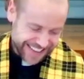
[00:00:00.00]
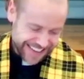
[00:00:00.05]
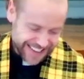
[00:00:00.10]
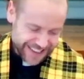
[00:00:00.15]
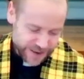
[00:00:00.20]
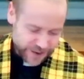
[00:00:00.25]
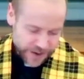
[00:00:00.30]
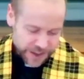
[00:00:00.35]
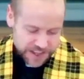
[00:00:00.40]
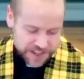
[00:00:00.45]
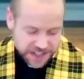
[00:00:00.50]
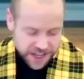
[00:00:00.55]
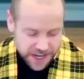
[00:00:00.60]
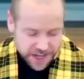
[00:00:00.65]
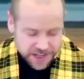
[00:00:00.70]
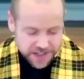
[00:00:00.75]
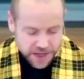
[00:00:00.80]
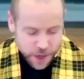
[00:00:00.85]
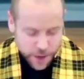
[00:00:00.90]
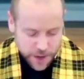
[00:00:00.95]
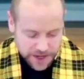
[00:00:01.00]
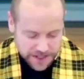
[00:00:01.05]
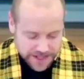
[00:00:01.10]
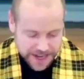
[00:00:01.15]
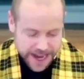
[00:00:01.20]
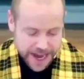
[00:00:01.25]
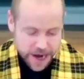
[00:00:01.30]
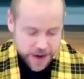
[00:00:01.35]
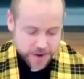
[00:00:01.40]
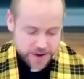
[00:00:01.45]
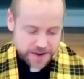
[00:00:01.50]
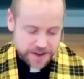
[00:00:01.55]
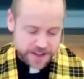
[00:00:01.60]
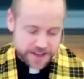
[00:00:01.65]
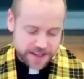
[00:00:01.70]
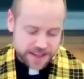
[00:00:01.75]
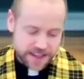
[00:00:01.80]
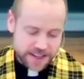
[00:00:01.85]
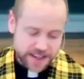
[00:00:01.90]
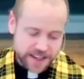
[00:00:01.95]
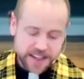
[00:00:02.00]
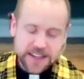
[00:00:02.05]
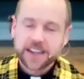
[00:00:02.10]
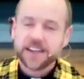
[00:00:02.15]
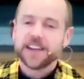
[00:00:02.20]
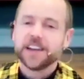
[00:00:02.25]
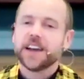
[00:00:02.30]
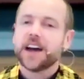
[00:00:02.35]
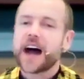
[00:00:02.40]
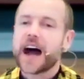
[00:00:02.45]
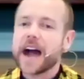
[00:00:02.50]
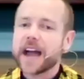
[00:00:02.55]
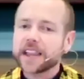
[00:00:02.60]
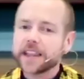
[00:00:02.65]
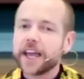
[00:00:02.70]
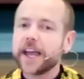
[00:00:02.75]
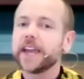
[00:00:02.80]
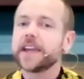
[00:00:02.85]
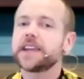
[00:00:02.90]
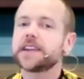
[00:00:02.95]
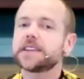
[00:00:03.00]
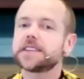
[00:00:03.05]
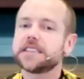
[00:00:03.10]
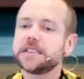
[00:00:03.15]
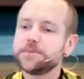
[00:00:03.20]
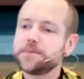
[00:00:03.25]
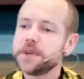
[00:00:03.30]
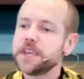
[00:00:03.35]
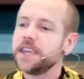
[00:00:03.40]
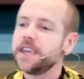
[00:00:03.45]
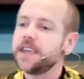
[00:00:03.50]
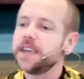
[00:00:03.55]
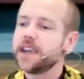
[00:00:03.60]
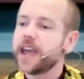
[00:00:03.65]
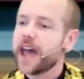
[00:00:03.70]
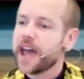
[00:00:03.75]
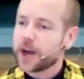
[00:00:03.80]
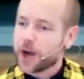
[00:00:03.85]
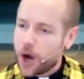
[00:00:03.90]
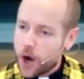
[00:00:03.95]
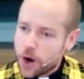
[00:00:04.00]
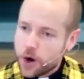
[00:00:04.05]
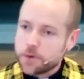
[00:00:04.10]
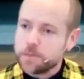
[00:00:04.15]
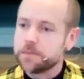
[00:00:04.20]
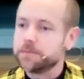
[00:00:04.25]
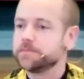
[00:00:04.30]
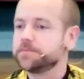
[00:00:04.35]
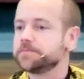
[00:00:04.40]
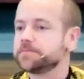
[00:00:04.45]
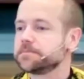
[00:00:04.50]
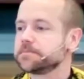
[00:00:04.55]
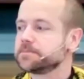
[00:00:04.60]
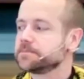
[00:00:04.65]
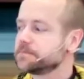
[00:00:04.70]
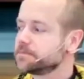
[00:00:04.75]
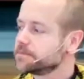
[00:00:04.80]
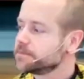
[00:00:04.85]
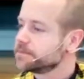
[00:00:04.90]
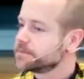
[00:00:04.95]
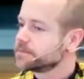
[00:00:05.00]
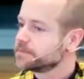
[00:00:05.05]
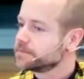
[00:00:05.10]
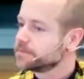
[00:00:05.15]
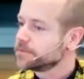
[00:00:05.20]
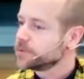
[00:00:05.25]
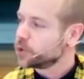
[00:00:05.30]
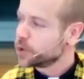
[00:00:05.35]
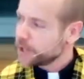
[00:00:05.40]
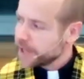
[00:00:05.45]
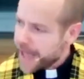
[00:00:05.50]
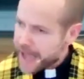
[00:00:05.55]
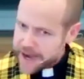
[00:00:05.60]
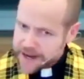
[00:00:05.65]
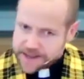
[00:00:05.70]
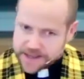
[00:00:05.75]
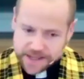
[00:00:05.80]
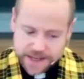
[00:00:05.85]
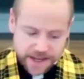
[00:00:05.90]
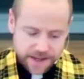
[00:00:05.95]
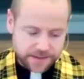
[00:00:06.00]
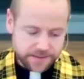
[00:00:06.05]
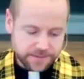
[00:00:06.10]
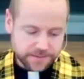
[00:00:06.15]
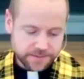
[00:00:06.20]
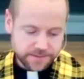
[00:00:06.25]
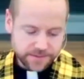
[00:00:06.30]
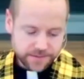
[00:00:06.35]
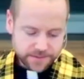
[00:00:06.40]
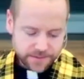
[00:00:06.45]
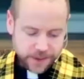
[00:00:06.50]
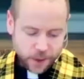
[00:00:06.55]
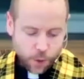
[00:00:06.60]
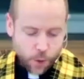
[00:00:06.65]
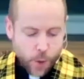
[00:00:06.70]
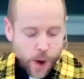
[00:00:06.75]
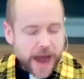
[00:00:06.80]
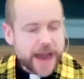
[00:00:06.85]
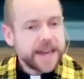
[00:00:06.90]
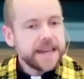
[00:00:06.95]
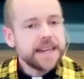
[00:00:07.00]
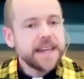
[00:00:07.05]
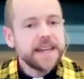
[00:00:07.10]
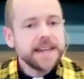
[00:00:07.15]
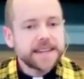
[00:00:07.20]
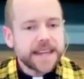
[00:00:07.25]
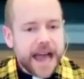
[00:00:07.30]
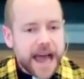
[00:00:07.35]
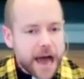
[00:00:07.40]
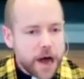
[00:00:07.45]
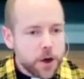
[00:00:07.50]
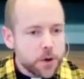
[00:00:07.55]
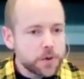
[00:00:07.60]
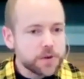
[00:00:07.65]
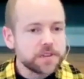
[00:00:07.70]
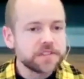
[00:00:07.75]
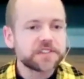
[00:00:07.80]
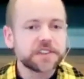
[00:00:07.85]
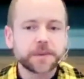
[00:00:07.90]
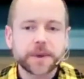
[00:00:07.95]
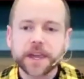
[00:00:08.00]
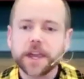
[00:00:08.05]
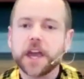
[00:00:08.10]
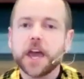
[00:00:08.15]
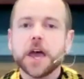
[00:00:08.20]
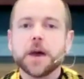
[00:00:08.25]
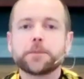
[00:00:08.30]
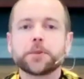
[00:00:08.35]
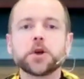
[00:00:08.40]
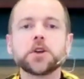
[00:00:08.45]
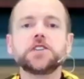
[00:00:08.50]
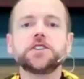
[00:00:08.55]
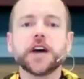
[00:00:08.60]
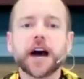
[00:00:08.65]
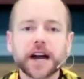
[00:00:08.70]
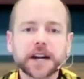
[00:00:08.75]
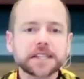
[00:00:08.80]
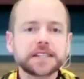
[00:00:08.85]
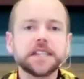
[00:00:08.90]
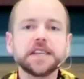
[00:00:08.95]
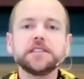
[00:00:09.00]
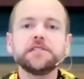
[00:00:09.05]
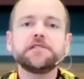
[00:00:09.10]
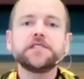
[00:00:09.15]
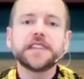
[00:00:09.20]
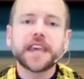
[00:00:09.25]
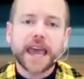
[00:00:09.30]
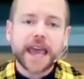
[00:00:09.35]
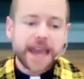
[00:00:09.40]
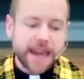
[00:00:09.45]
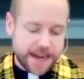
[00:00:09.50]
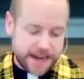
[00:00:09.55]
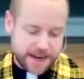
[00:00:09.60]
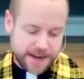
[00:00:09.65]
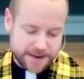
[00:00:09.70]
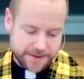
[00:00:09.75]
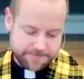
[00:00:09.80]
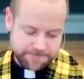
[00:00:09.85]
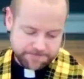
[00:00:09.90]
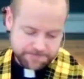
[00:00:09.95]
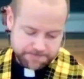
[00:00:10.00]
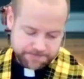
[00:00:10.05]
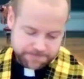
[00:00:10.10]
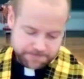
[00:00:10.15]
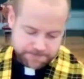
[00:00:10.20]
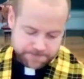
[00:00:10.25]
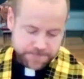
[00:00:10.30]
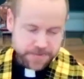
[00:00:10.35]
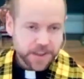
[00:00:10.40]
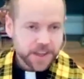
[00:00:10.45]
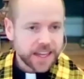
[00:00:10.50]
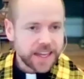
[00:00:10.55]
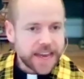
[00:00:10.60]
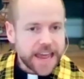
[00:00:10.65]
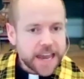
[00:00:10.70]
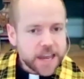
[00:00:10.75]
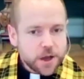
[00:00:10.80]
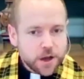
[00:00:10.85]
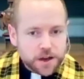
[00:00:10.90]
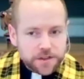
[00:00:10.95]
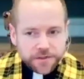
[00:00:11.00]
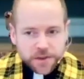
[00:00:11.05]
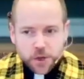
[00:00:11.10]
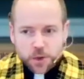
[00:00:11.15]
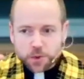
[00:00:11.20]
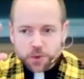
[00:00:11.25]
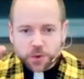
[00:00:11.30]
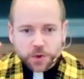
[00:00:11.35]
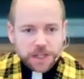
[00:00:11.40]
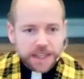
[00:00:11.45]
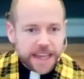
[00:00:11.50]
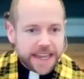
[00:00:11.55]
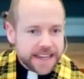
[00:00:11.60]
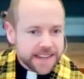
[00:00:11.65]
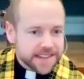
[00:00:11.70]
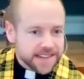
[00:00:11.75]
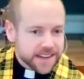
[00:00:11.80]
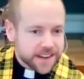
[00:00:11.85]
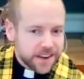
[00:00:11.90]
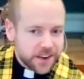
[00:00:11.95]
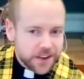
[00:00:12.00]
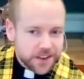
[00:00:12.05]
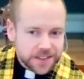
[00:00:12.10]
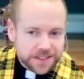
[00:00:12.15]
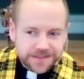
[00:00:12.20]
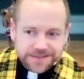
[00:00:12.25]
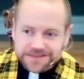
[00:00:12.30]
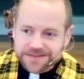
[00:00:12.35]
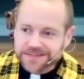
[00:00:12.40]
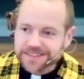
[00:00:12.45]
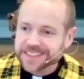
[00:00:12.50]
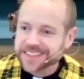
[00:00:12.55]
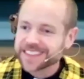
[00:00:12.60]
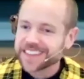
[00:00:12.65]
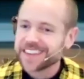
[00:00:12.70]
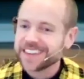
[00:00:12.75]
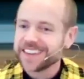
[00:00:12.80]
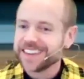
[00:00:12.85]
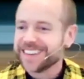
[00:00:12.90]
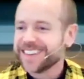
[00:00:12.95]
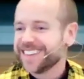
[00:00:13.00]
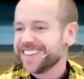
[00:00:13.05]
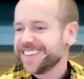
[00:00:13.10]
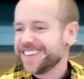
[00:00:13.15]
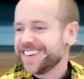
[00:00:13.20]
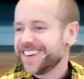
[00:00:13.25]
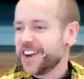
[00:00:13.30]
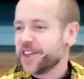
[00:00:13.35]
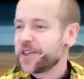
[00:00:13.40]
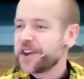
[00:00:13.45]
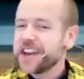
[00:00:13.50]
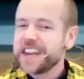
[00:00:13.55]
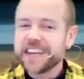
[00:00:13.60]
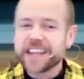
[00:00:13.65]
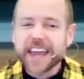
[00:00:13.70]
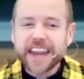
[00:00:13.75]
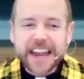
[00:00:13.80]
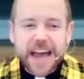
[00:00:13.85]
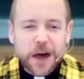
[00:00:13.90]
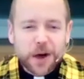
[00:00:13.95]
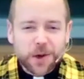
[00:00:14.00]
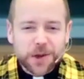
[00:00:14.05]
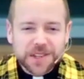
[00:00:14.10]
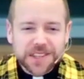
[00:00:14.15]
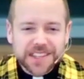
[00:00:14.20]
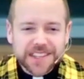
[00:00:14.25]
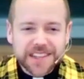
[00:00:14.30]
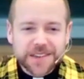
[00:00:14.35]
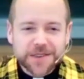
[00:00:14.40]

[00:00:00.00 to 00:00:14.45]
When the sun's going down, I like to be at home, relaxing, winding down from a productive day. Can any one of you relate at all? Are there any night owls in the